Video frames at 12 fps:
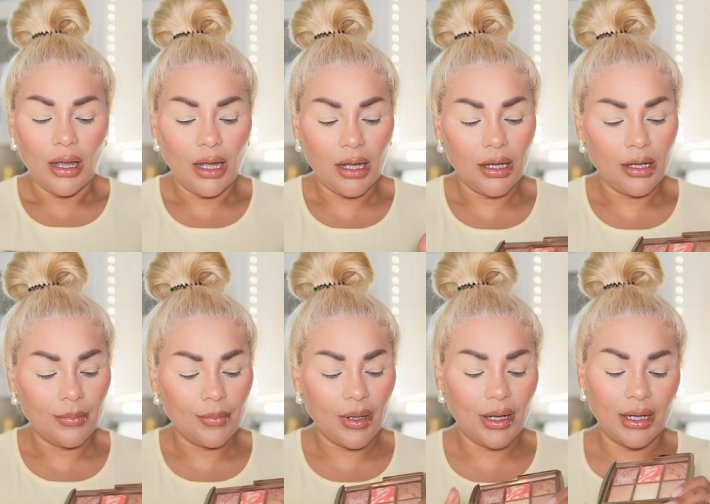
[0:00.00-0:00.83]
Um,
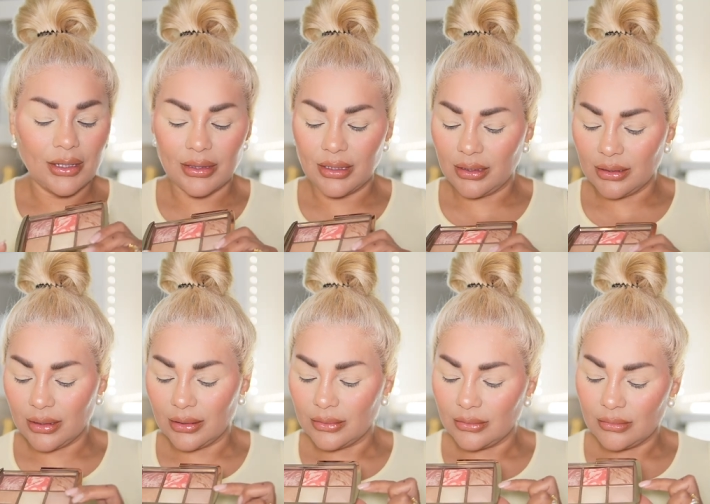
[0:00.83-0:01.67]
I think
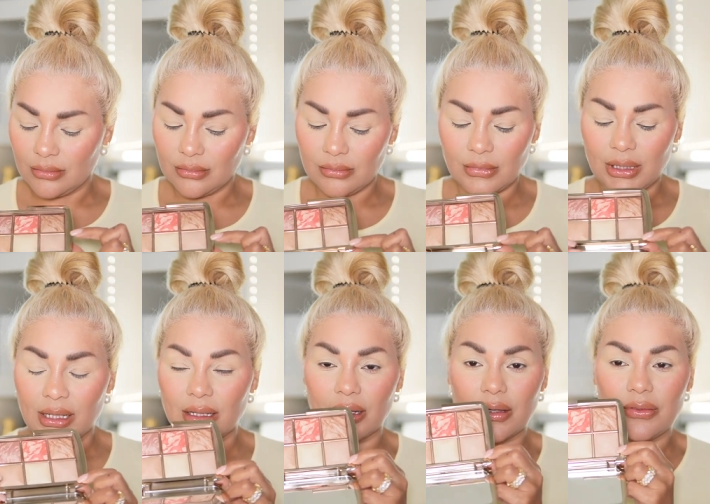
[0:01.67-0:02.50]
that
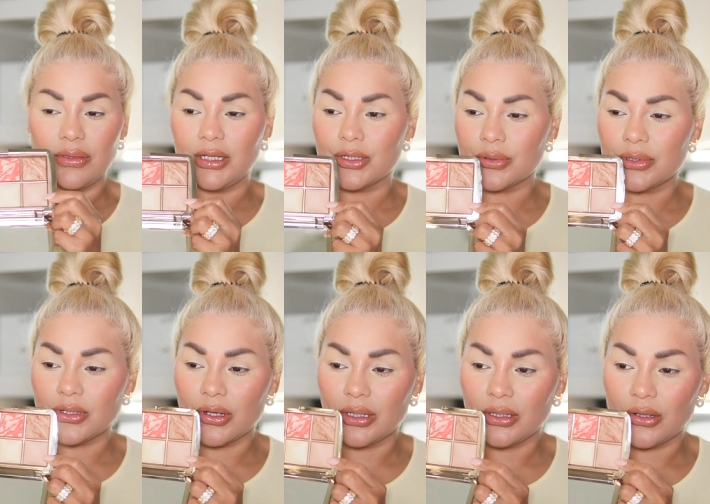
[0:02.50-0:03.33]
like these ones
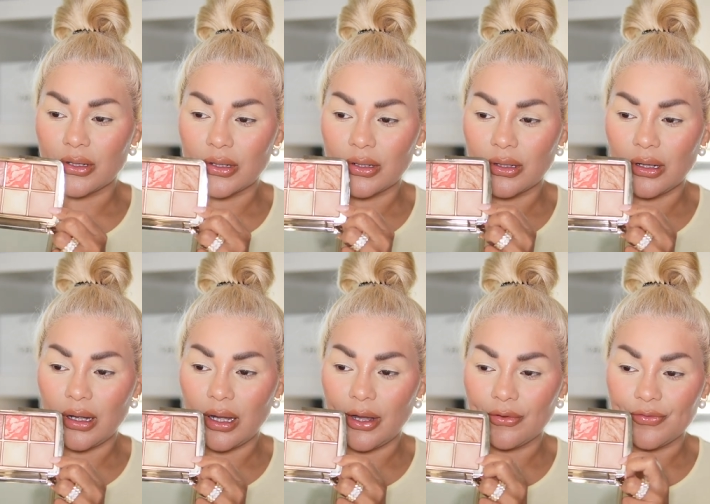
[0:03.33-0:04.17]
are either
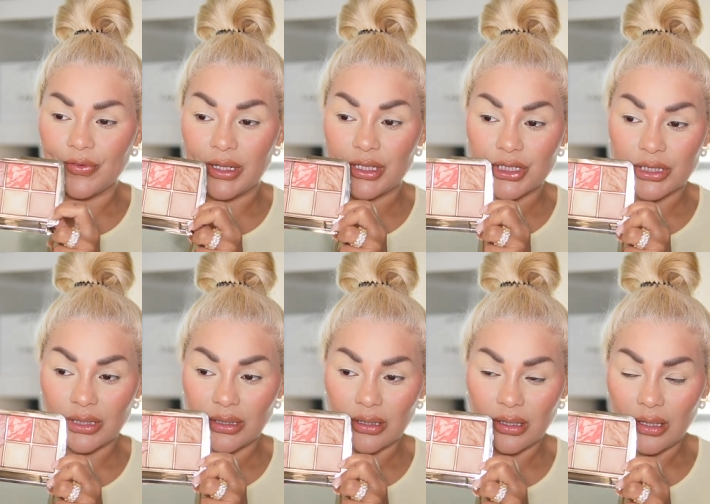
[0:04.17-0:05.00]
uh,
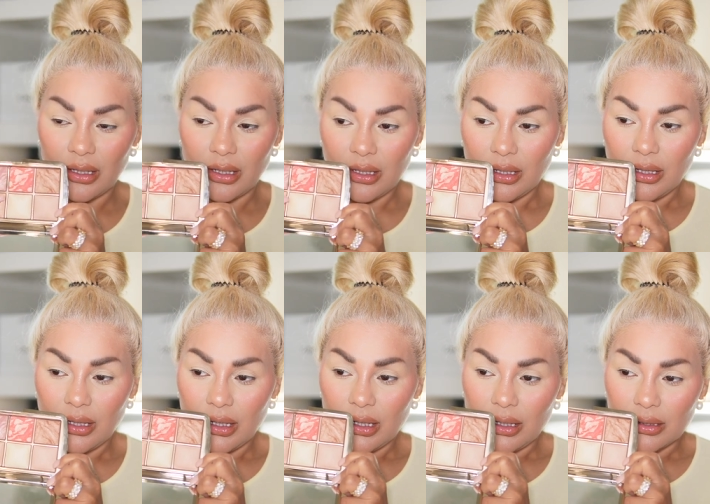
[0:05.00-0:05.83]
finishing
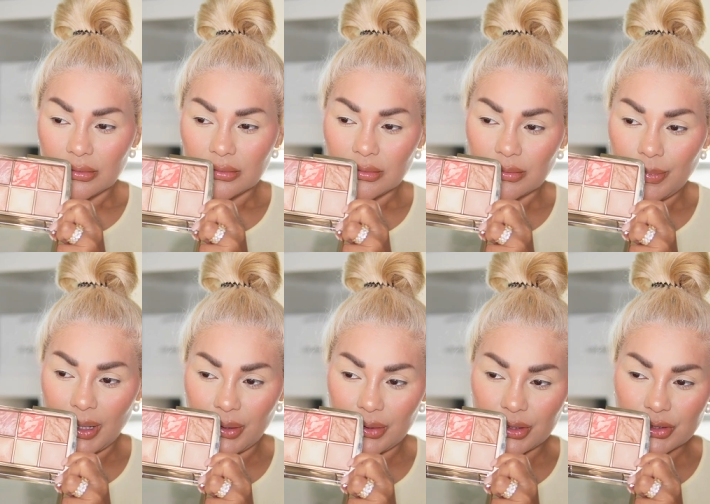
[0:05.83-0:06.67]

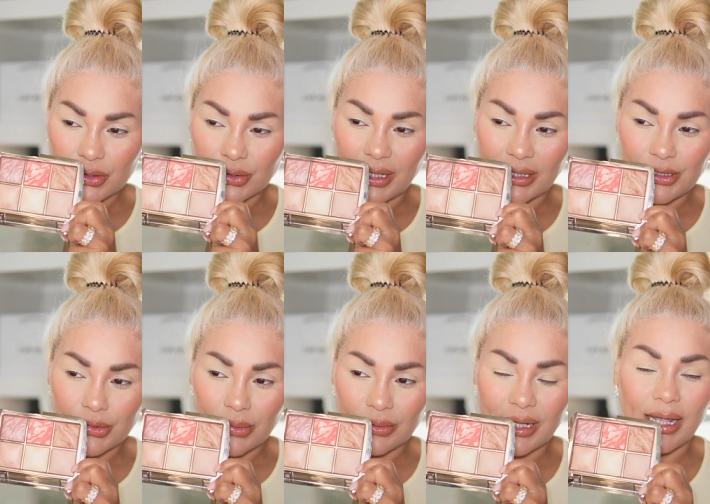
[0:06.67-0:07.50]
powders or they
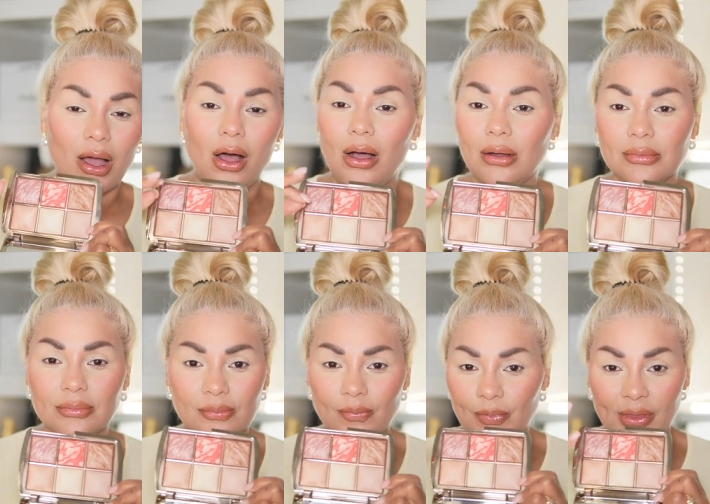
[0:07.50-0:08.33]
do they
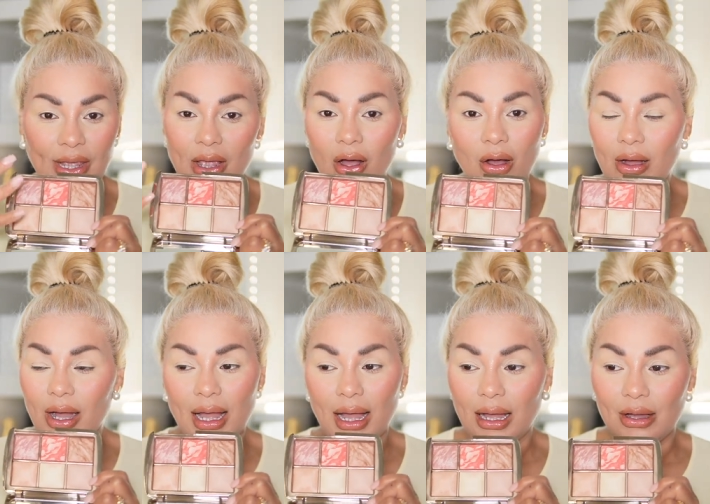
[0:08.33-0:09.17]
they all
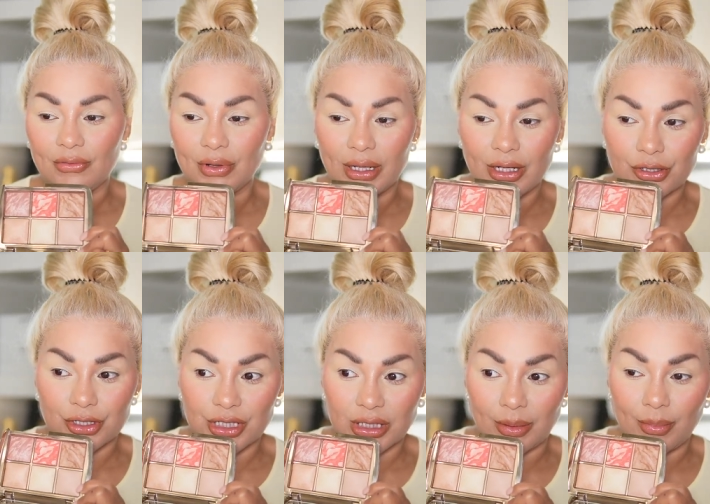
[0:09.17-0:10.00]
have a little
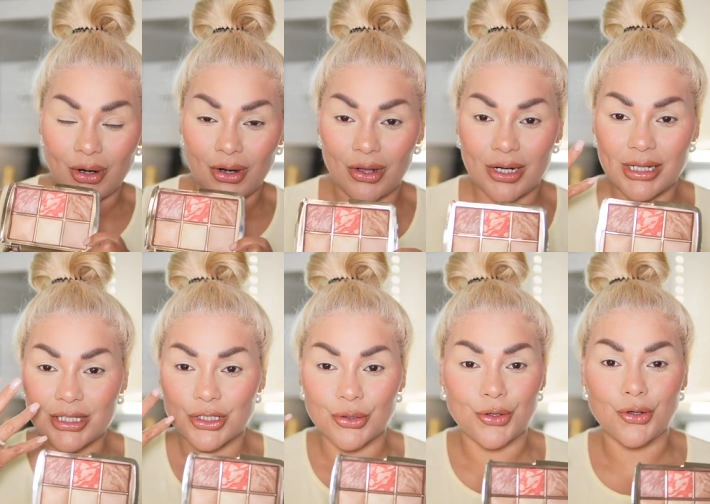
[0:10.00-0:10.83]
shimmer on it
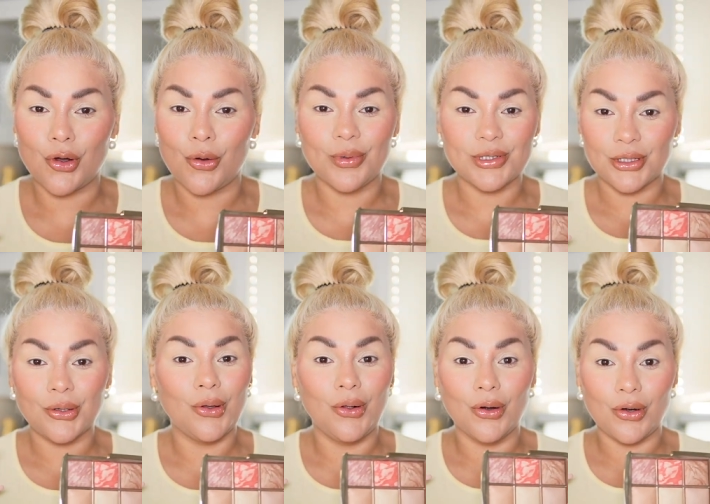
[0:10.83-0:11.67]
so you always
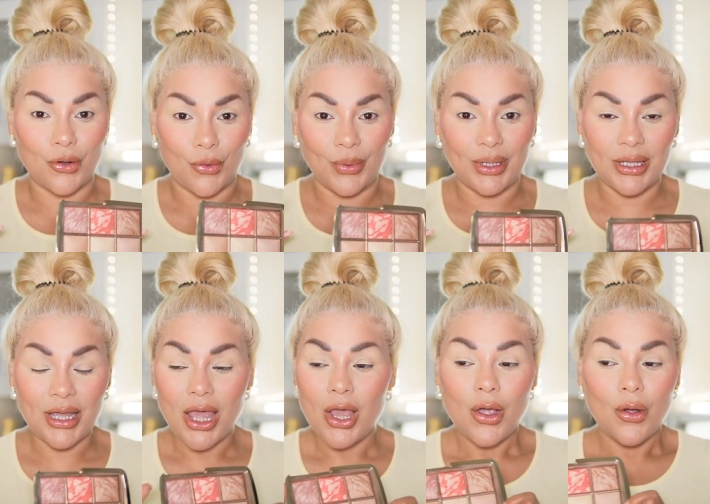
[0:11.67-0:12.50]
look glowing
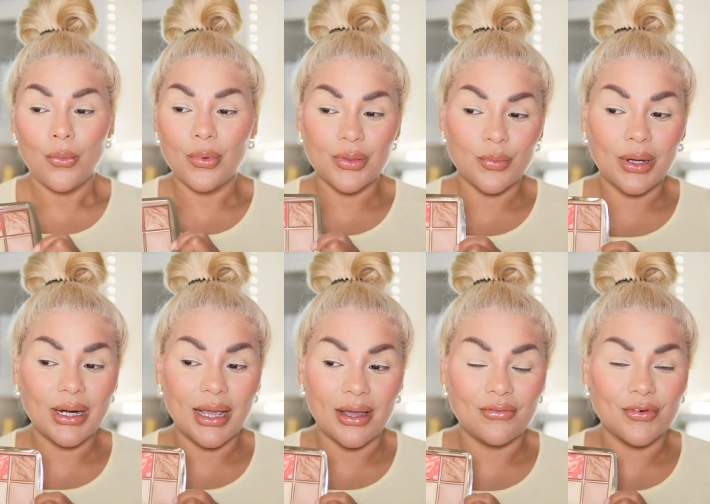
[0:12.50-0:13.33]
with
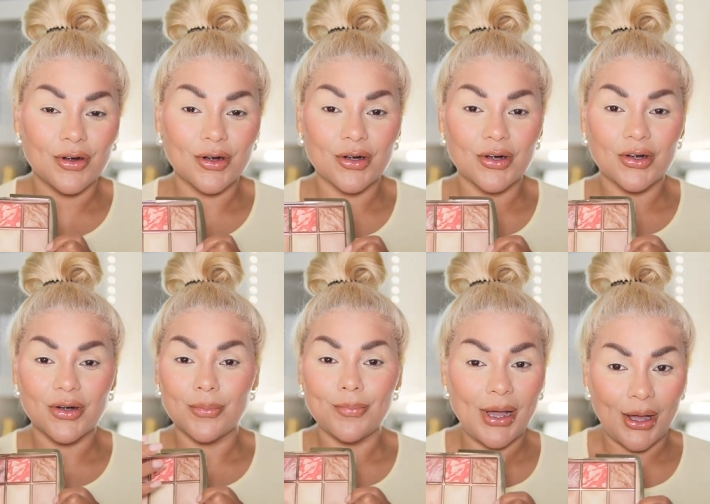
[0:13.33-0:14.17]
whatever
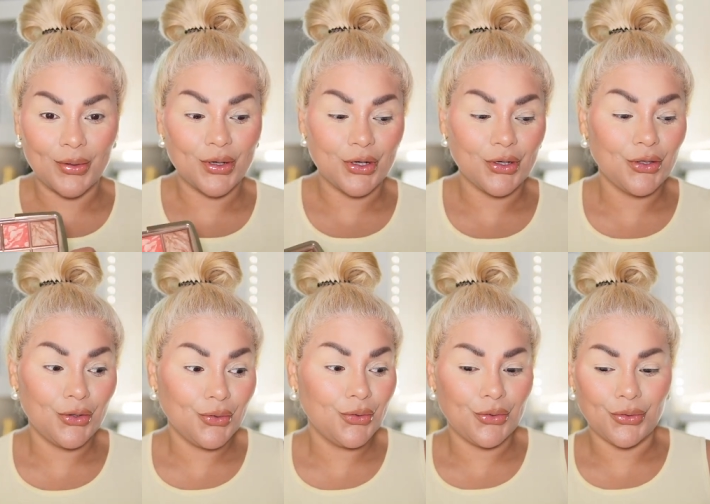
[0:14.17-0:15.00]
powder you
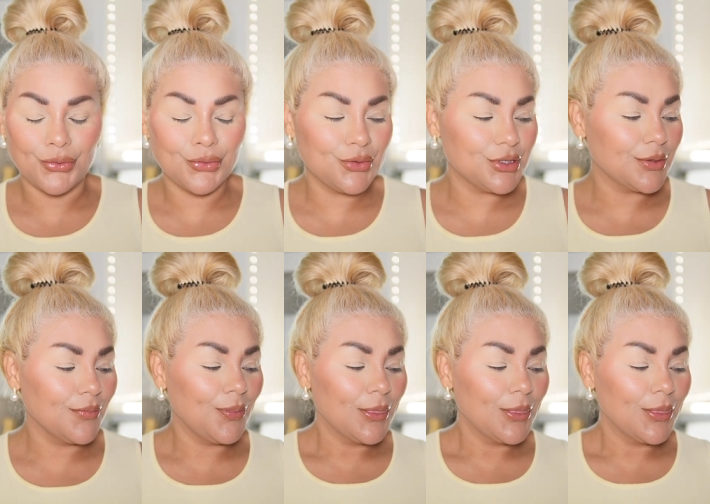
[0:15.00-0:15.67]
use